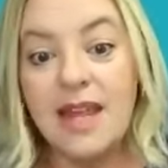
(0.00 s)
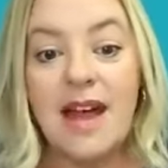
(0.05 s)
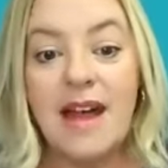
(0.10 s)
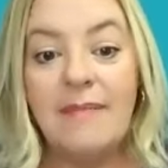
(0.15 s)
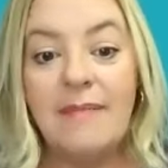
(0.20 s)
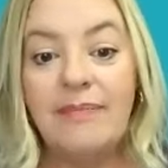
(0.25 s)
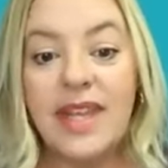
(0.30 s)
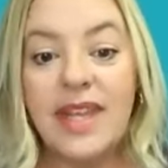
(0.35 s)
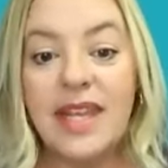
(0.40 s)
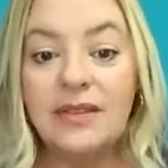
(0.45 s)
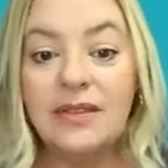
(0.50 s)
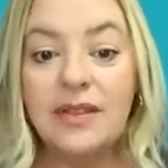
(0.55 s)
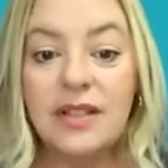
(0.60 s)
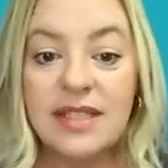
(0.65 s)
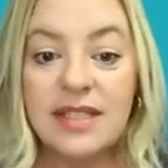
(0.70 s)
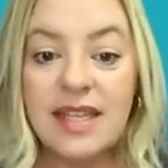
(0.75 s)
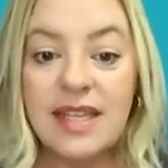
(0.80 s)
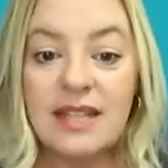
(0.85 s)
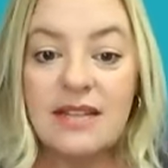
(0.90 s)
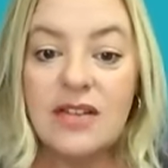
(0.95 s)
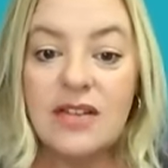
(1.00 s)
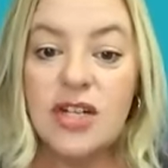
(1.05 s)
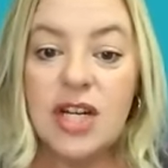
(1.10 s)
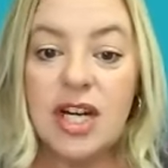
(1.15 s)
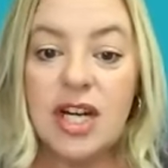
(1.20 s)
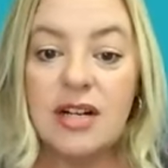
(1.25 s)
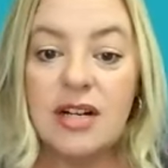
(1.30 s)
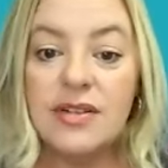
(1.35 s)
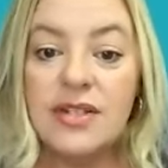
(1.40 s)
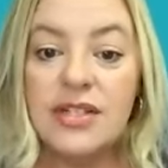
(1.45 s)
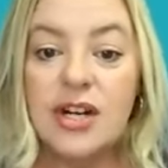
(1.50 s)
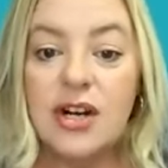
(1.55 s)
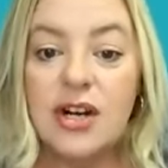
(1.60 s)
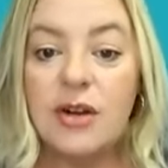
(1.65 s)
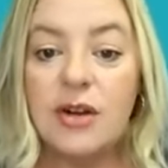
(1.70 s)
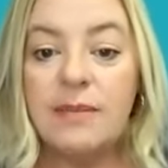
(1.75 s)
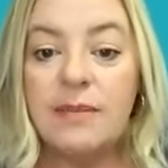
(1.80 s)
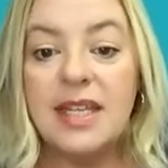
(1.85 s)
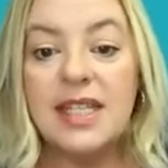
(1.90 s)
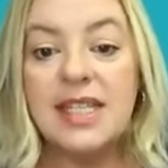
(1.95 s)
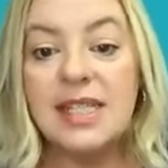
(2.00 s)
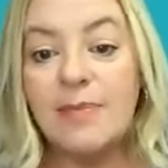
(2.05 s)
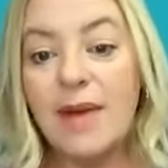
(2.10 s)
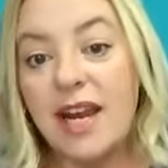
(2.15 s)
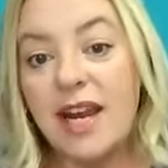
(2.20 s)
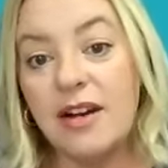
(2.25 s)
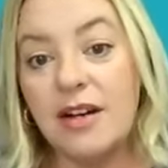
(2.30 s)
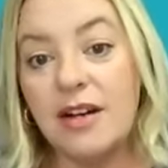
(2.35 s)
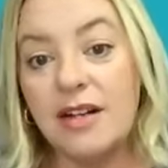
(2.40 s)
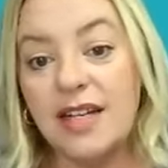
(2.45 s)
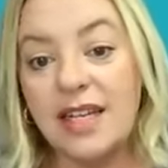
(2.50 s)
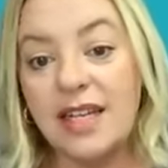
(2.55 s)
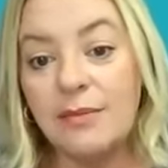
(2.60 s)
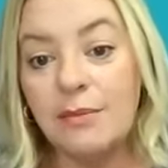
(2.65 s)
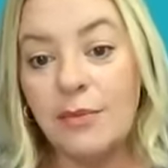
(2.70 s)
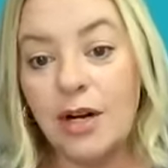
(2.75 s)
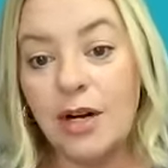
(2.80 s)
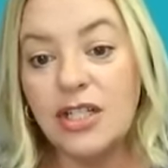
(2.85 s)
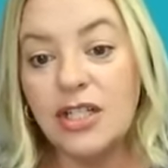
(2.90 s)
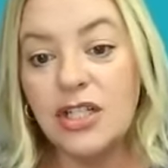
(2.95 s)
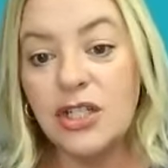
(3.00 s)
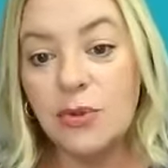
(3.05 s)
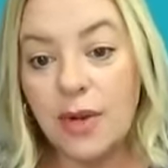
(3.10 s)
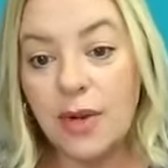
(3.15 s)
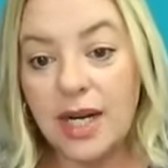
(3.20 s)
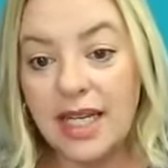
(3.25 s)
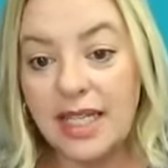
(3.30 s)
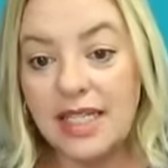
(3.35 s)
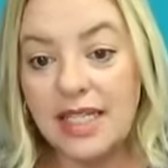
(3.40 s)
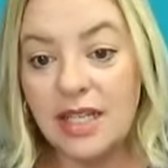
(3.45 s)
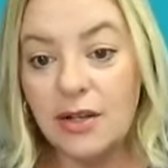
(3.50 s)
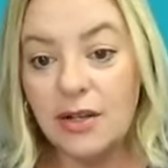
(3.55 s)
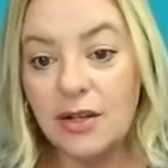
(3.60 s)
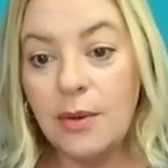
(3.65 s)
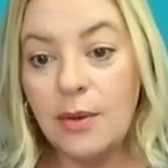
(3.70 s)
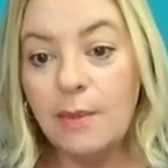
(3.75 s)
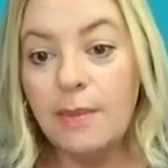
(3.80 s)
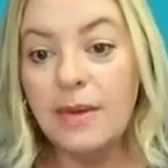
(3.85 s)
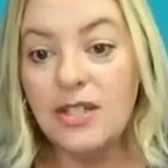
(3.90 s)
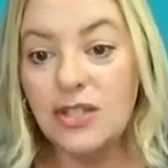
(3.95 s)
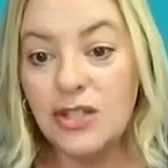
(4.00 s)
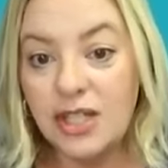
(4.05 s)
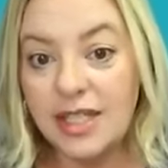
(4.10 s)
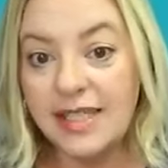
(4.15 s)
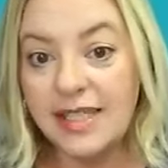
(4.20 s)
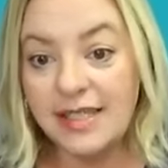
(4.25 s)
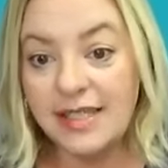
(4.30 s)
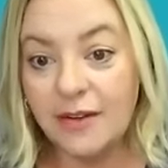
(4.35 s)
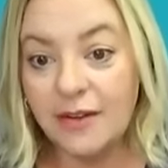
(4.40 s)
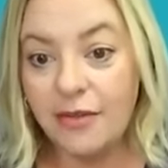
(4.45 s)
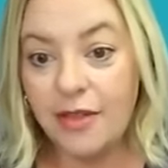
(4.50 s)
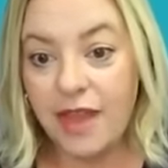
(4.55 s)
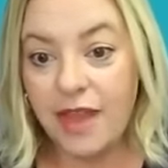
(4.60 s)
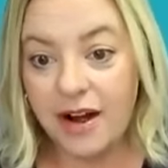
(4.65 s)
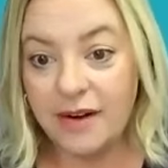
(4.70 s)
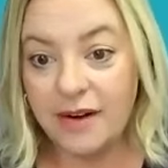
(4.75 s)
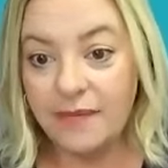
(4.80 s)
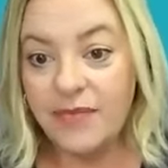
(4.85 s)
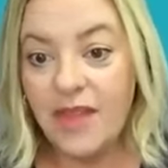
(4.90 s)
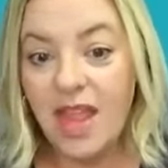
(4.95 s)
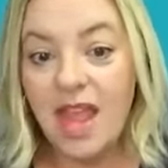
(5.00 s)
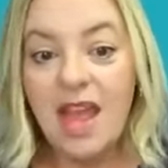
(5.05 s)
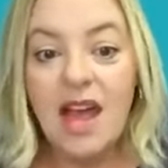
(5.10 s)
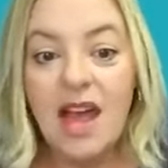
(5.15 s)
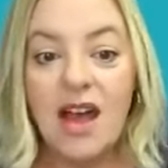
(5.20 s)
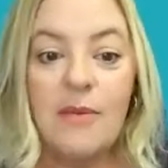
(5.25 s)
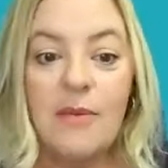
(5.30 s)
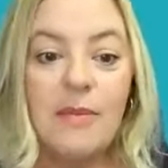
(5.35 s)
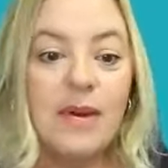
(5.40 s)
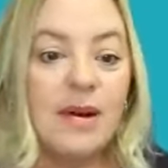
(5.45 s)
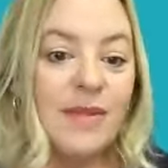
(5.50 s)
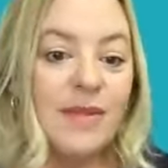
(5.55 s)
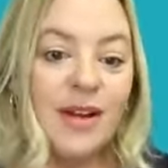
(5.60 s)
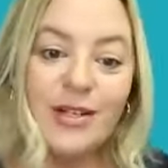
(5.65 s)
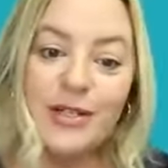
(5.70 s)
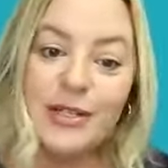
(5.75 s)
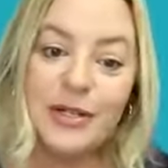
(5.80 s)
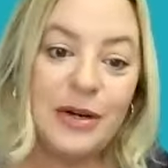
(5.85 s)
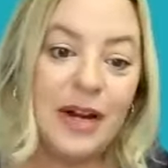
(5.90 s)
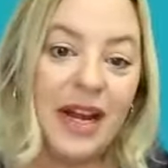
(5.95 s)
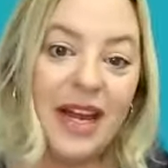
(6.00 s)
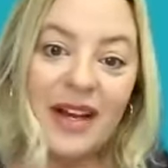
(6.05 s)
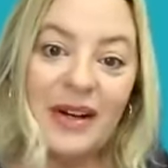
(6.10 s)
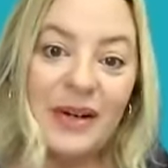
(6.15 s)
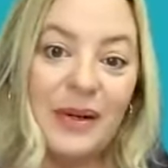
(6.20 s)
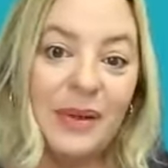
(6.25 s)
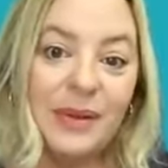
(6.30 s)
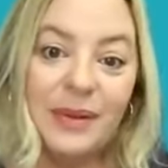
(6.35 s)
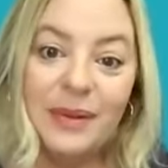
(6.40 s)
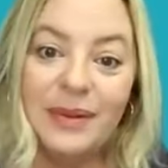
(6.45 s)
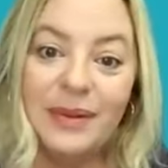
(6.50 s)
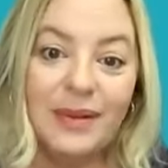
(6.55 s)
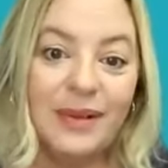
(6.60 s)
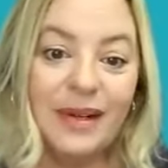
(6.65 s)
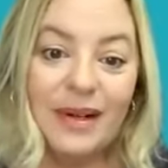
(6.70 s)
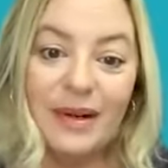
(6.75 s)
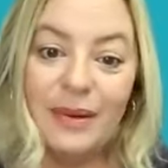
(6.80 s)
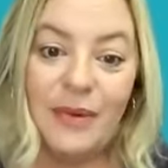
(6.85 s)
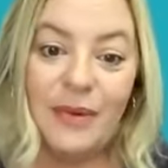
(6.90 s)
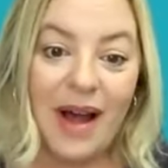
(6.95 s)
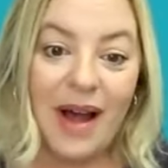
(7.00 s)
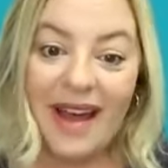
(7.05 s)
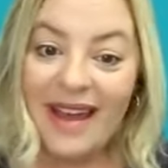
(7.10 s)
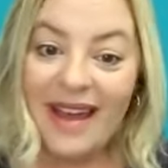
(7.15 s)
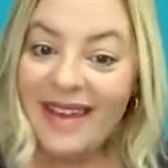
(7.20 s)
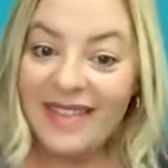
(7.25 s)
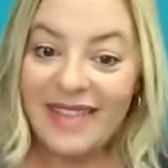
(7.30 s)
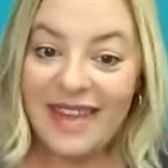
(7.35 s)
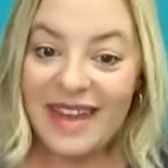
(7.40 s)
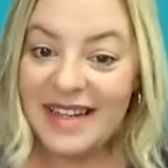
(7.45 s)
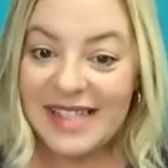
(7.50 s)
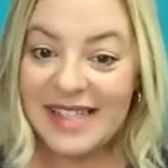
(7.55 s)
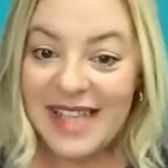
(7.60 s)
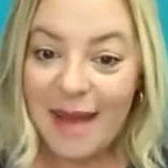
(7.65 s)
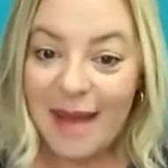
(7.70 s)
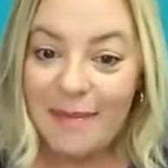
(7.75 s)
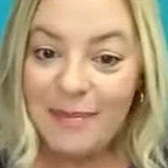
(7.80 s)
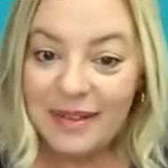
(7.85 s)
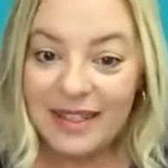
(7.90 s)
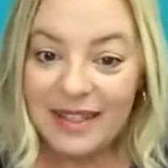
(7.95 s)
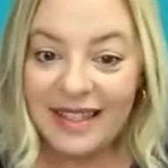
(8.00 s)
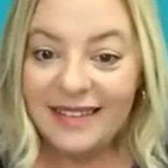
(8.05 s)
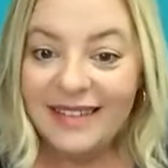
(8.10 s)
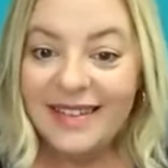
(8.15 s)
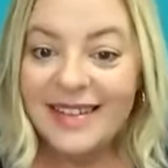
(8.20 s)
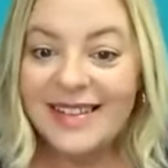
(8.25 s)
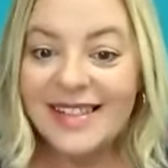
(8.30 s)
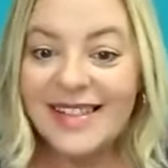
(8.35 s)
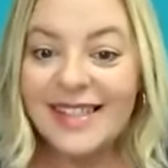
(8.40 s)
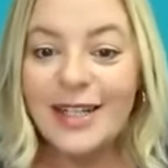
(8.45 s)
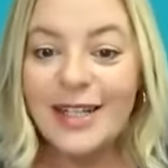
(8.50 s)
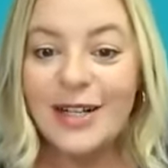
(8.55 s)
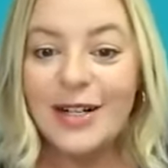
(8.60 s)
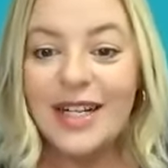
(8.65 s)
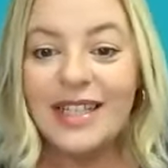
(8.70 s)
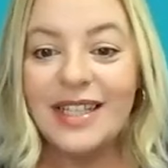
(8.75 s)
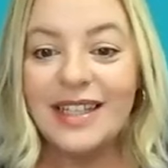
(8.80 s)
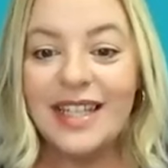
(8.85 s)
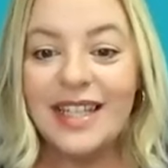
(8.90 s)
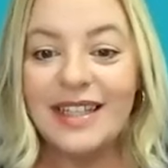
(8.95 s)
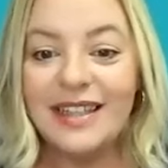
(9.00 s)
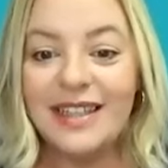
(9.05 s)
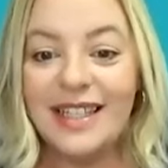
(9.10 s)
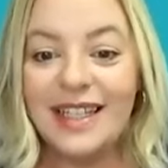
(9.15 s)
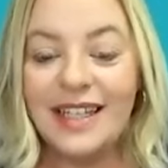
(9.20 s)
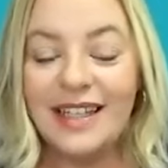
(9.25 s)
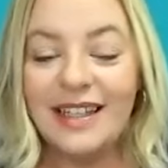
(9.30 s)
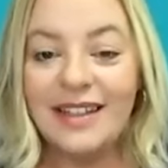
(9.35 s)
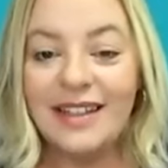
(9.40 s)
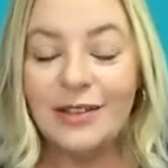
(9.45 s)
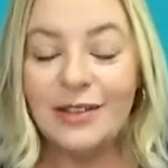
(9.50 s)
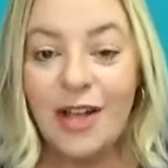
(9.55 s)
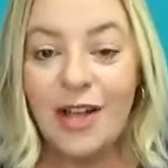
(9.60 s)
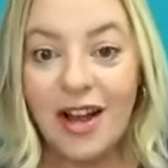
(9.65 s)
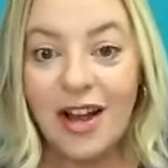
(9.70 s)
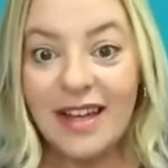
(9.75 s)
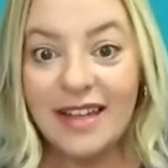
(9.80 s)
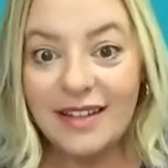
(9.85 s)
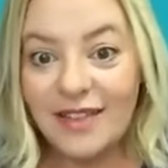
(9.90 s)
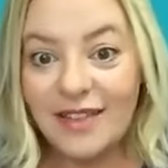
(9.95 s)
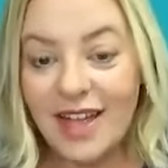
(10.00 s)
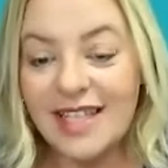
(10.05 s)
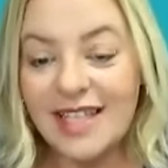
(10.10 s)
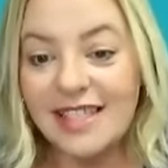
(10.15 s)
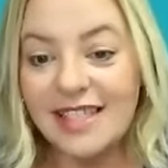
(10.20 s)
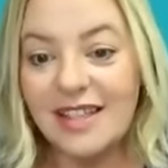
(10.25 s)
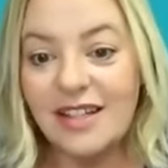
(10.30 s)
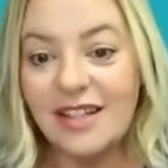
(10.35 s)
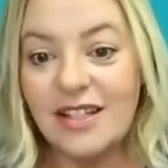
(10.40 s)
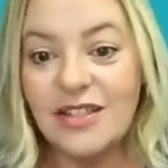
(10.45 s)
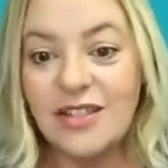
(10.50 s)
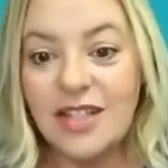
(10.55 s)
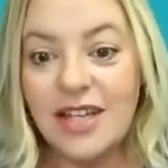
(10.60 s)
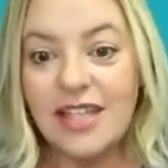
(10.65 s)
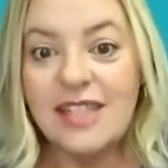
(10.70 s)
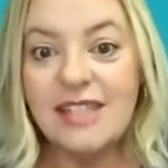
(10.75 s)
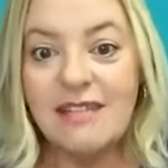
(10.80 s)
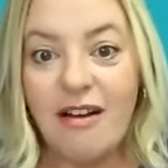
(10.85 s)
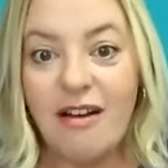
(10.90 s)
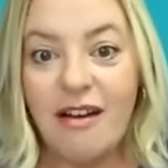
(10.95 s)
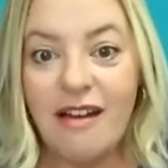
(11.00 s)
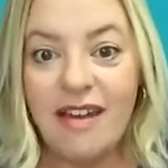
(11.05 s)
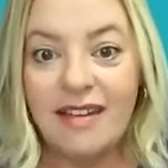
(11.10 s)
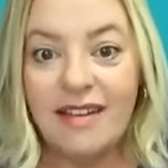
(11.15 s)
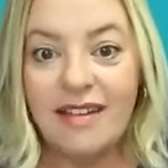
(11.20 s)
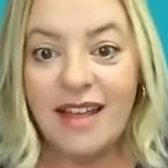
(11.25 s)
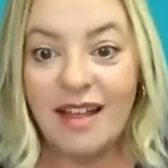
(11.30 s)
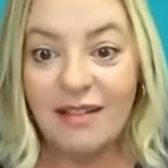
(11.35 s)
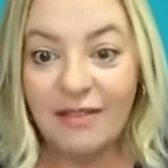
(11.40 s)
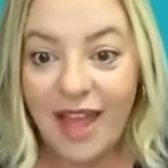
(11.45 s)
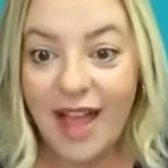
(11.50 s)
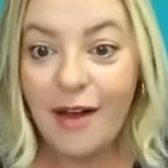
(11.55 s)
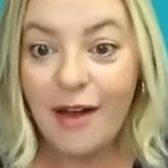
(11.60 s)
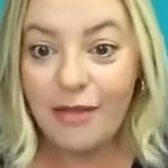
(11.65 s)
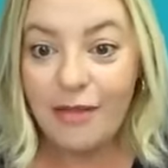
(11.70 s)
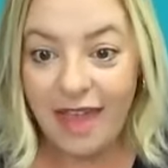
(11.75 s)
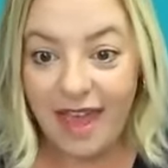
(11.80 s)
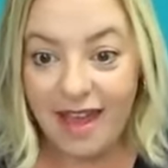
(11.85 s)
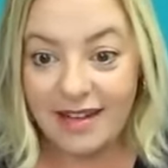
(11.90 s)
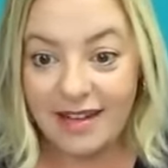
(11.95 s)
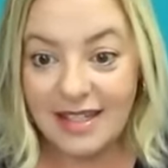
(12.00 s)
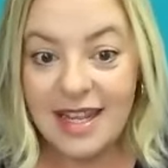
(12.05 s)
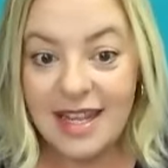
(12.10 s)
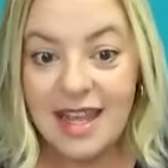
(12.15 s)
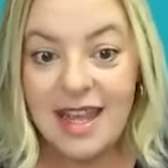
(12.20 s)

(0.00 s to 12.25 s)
Um, it looks like the chair's term expired in March 22, but she's still there. Um, and I'm not sure how or why that is happening, considering that the law in Alaska does not allow that.